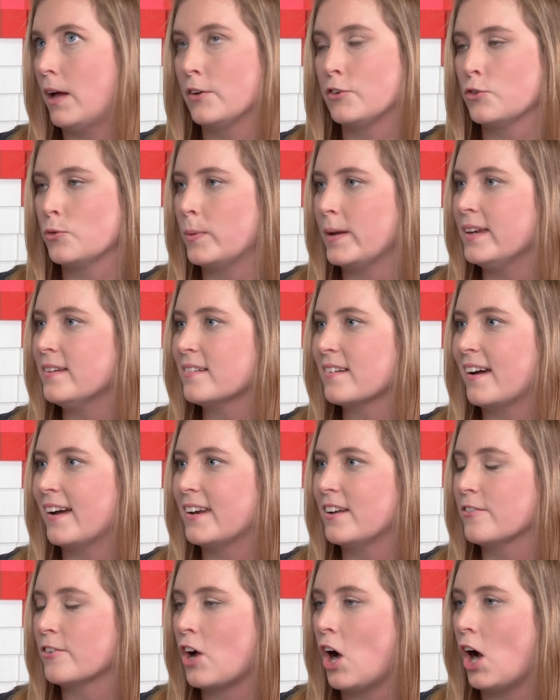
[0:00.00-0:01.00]
tweet
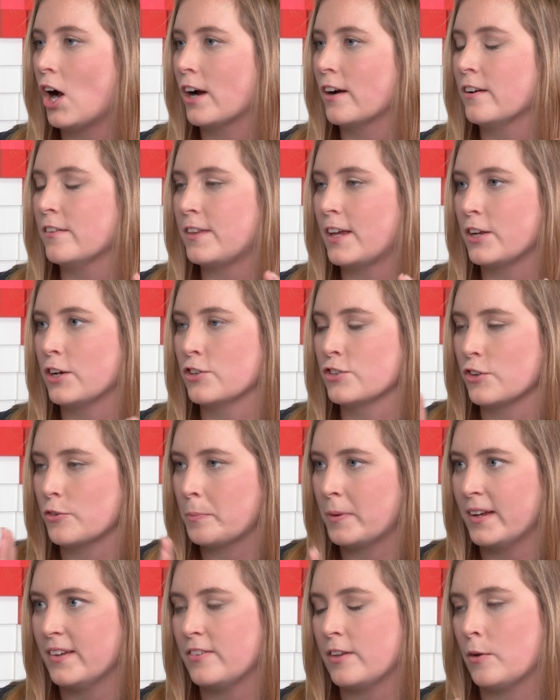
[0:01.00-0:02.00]
kind of card that you're just
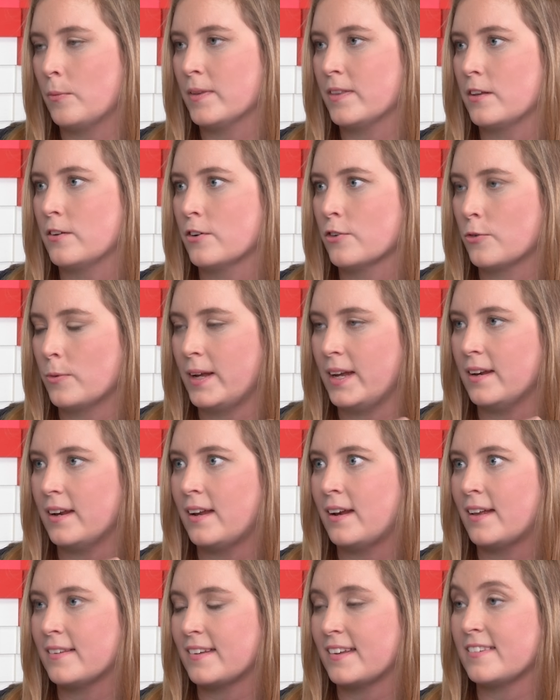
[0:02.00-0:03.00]
placing within your tweet.
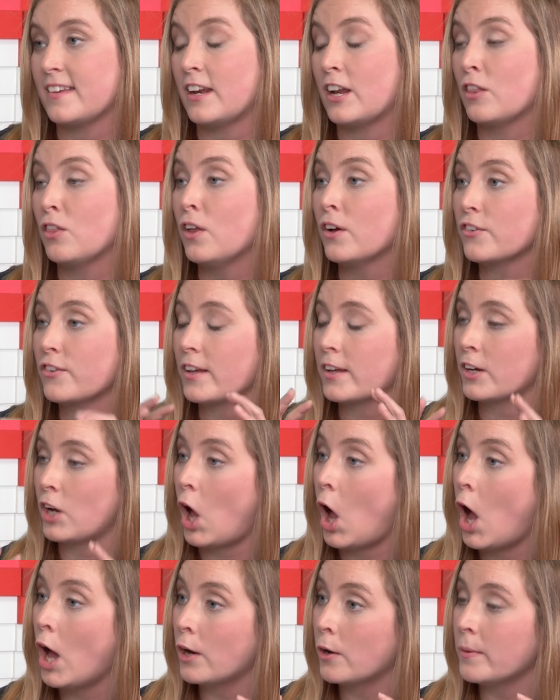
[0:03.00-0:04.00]
And as I said, it looks like an
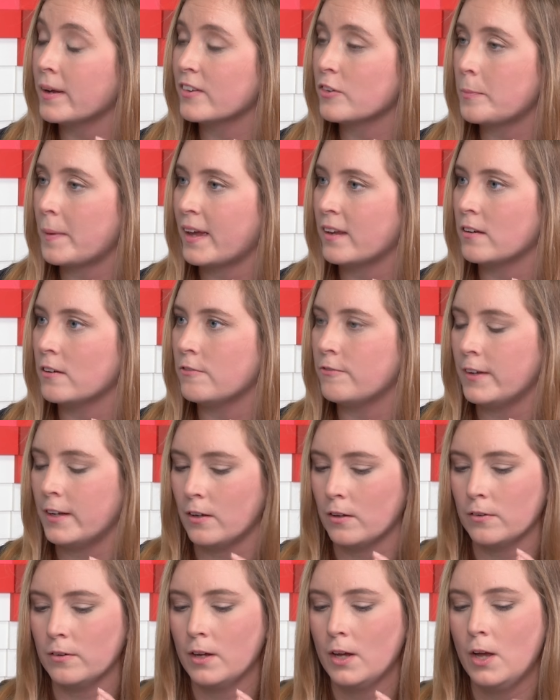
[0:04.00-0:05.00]
auto-expanded
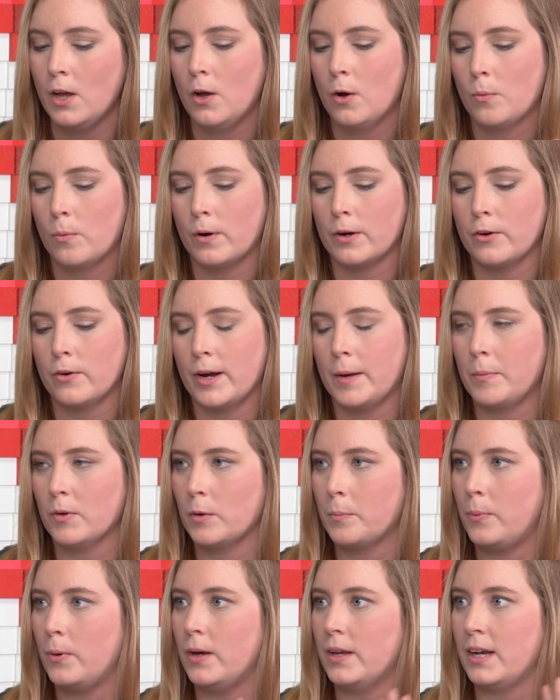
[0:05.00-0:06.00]
field where you're able
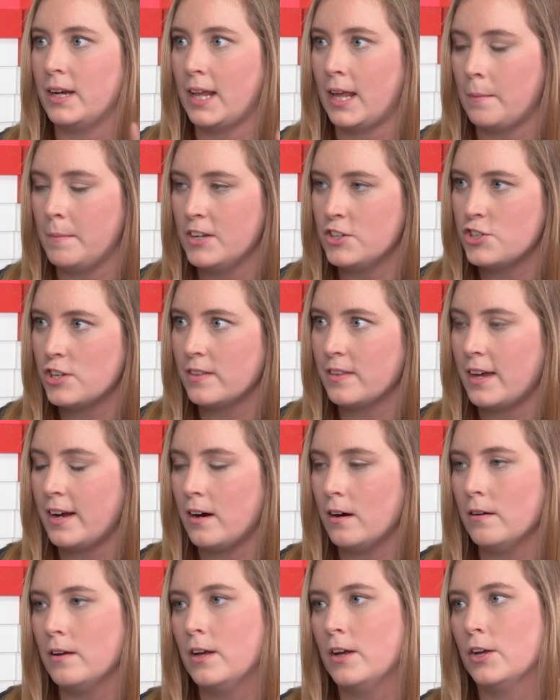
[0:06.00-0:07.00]
to put an image in
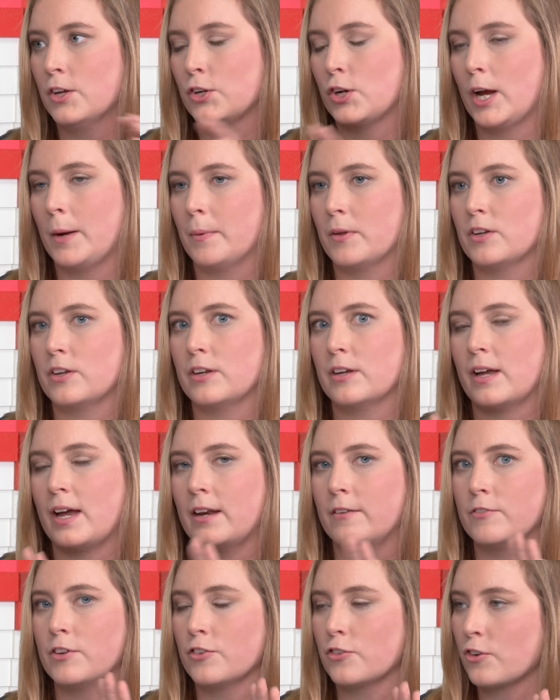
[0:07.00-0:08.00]
there, you're able to
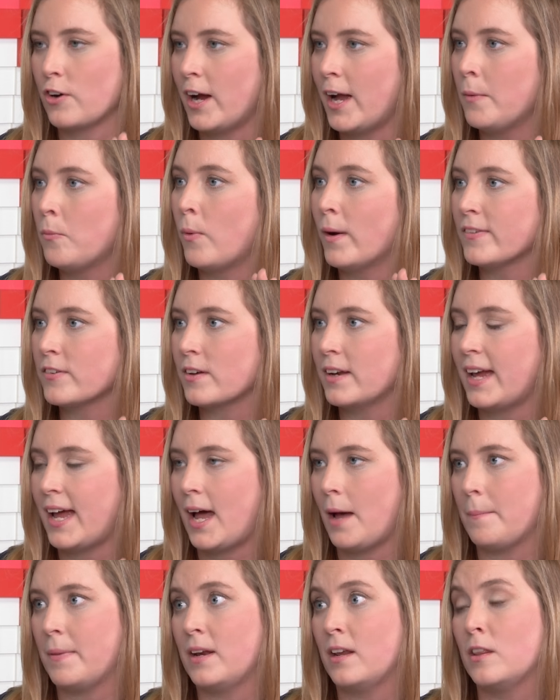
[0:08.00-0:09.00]
kind of describe what's going to
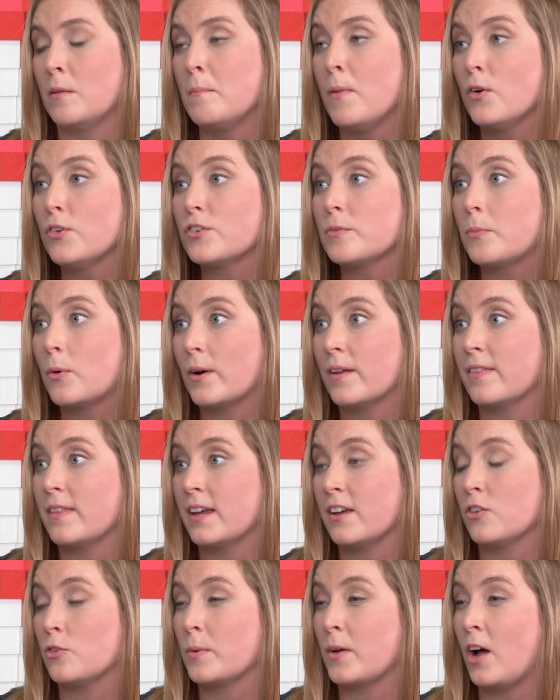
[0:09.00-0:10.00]
happen. And the most important
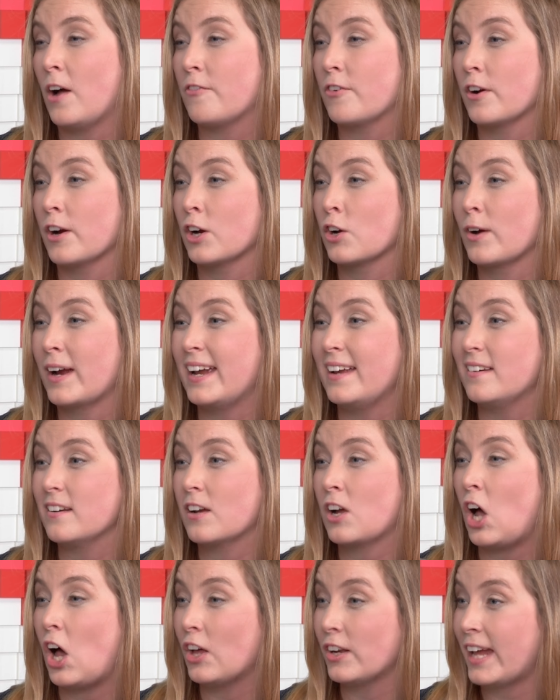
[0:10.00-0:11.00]
thing is we offer a
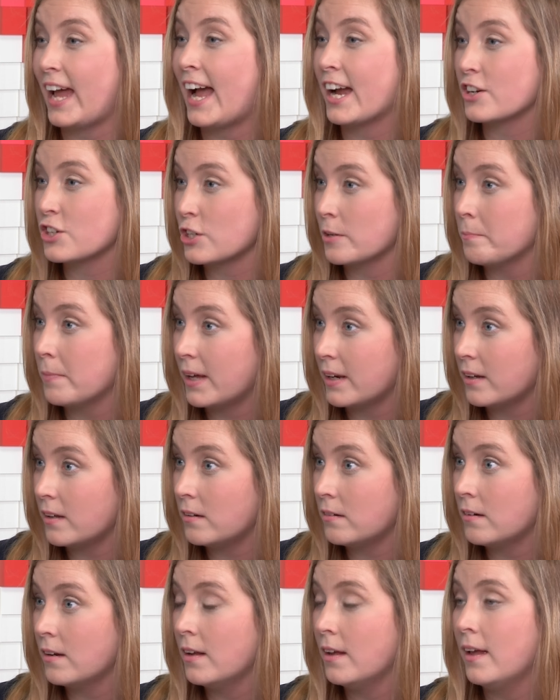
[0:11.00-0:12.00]
great call to action
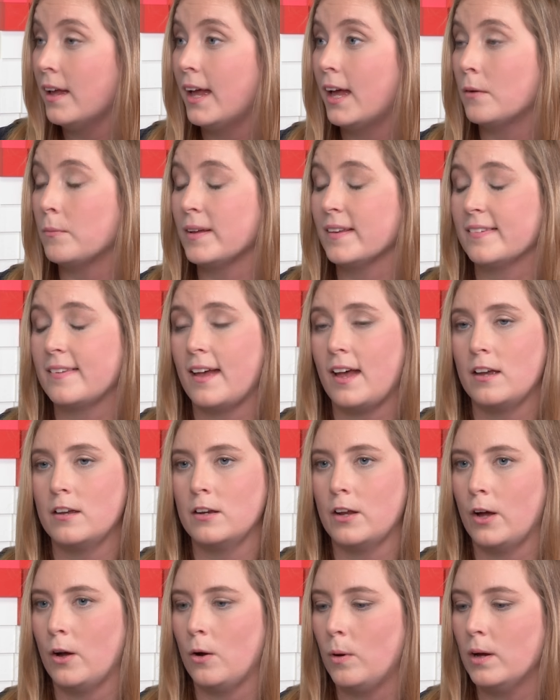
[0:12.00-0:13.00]
button. And we say,
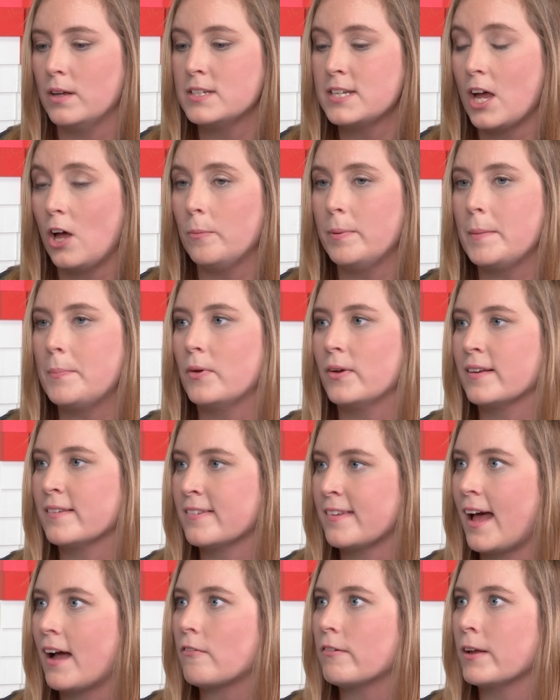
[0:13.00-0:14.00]
tell people
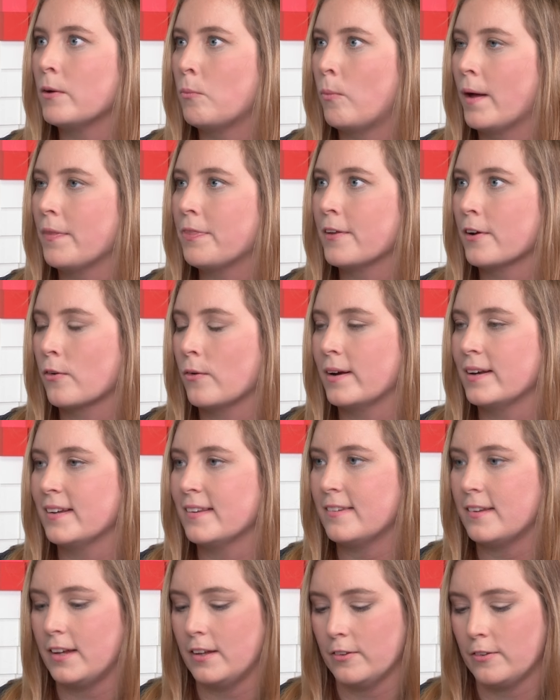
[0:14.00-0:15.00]
exactly what they're going to
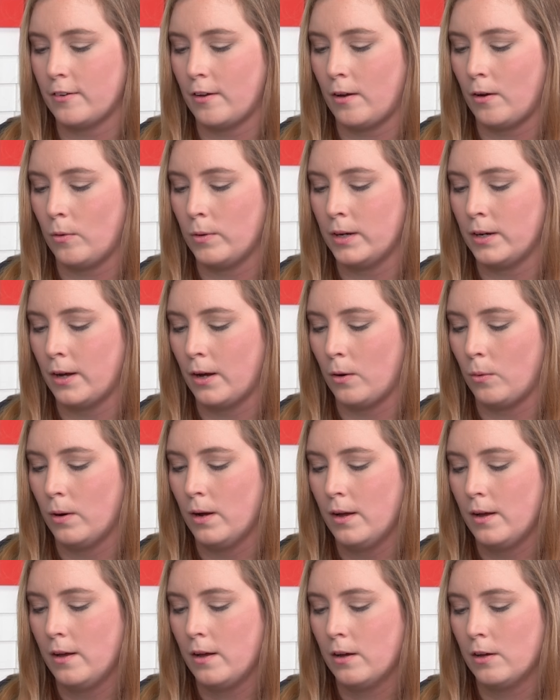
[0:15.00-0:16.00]
see. So,
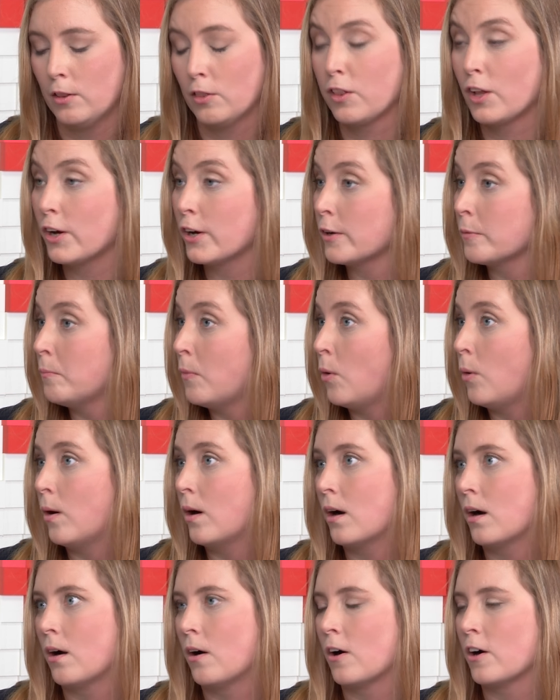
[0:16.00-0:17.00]
learn
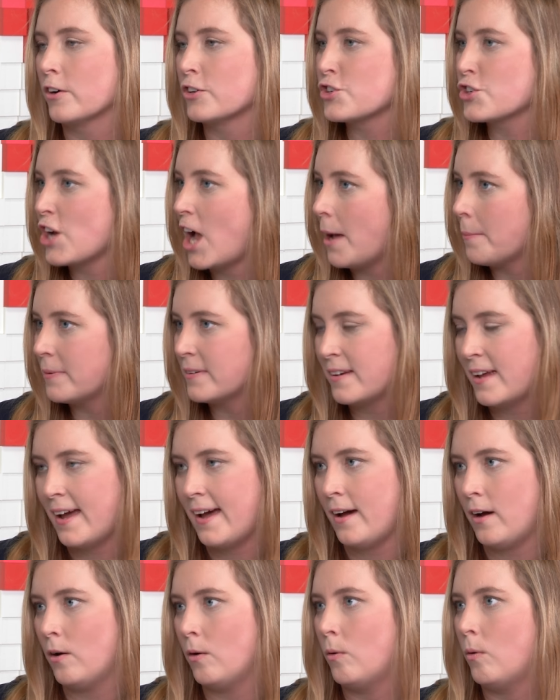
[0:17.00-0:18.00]
more, or shop
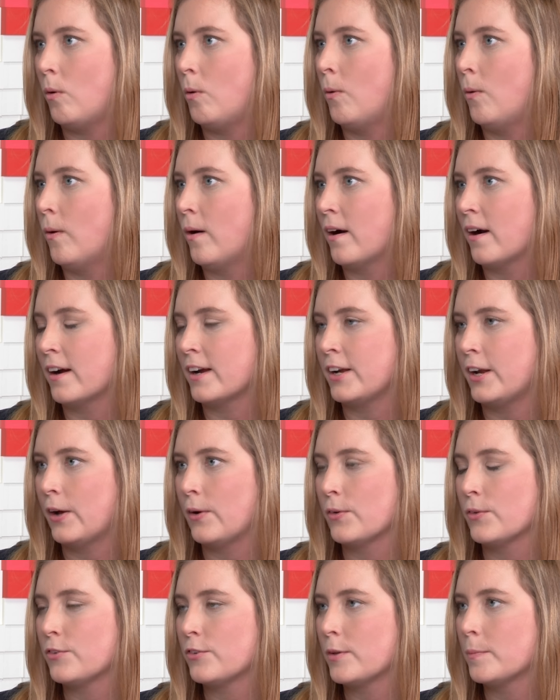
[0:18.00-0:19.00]
now, or
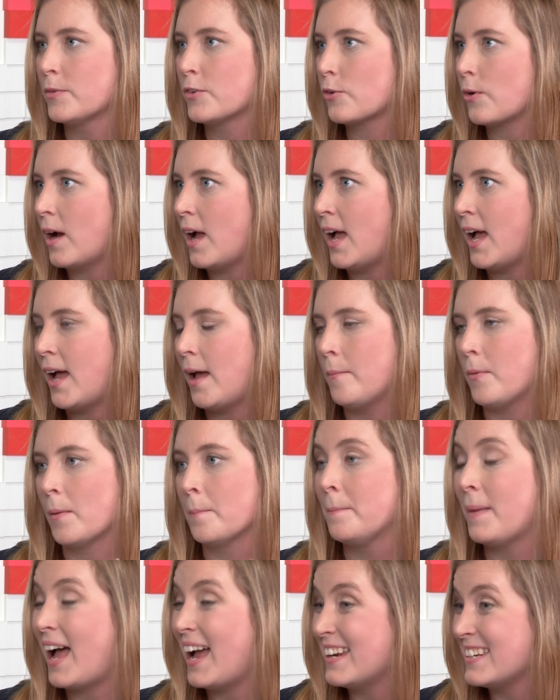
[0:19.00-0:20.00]
subscribe or
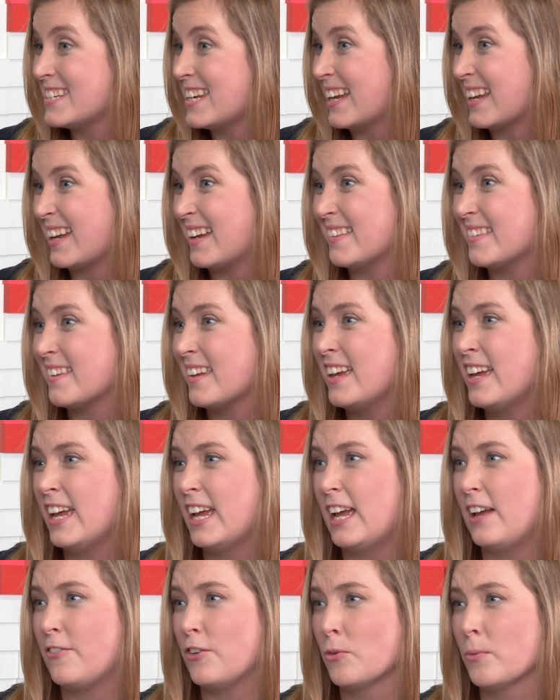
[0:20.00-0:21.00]
buy tickets.
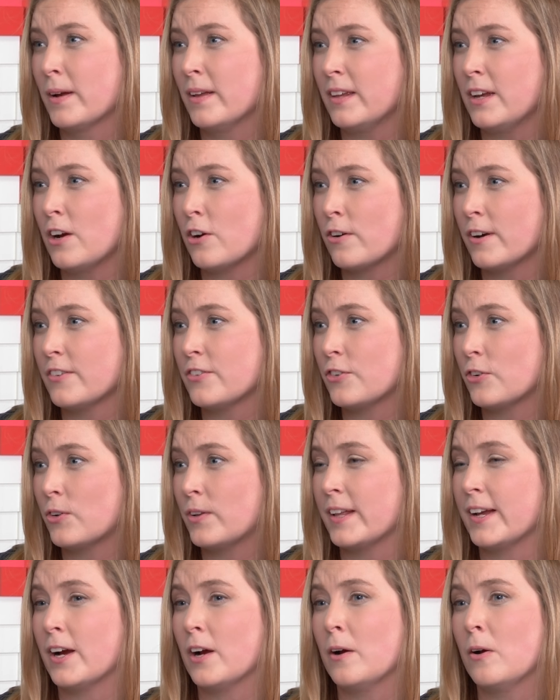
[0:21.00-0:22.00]
If you really are crystal
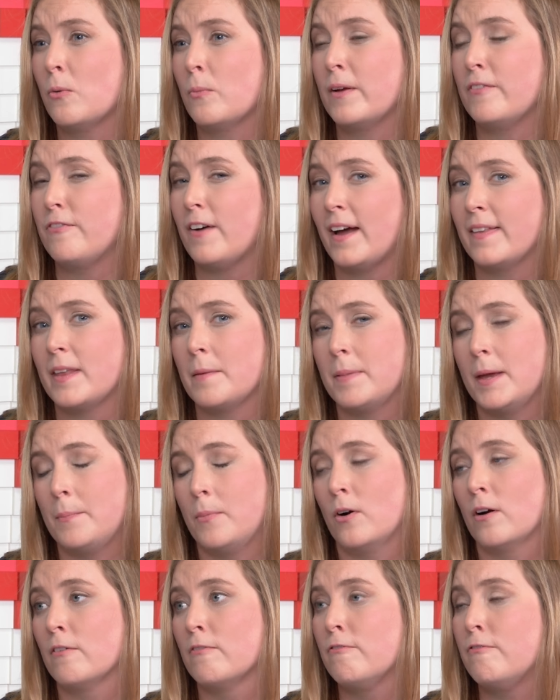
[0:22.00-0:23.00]
clear, we find that
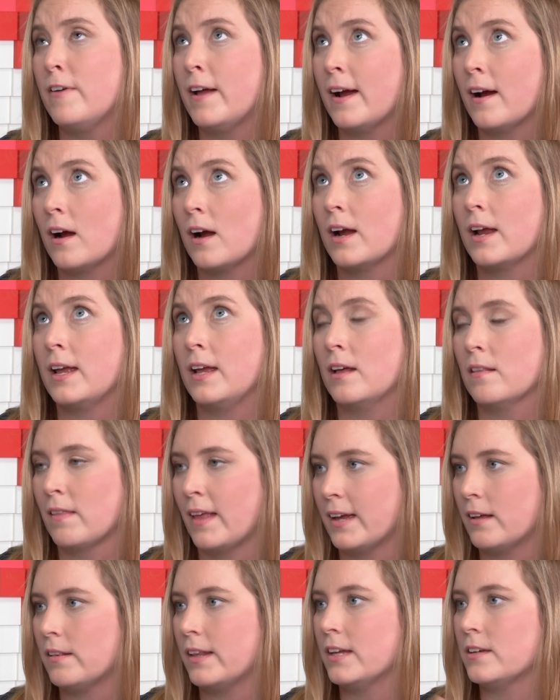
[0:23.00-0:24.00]
people are very
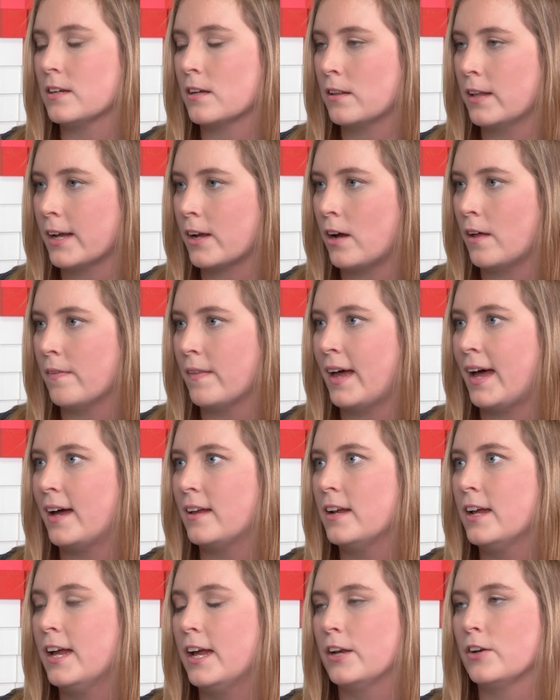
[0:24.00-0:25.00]
likely to click on
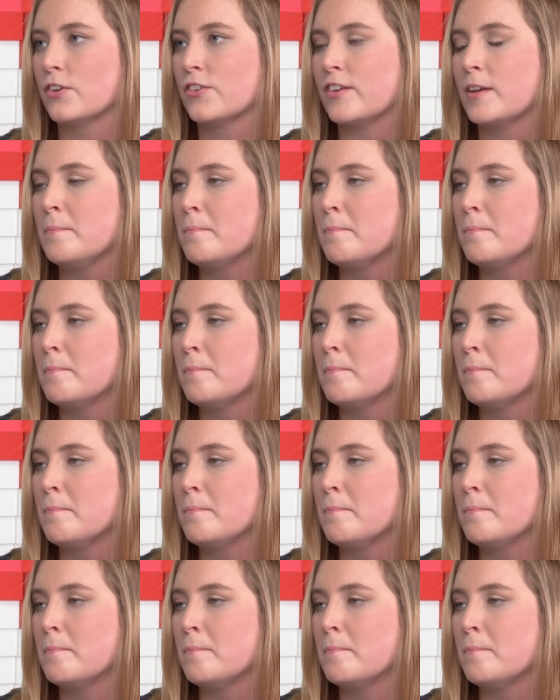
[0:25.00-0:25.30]
that, and you'll see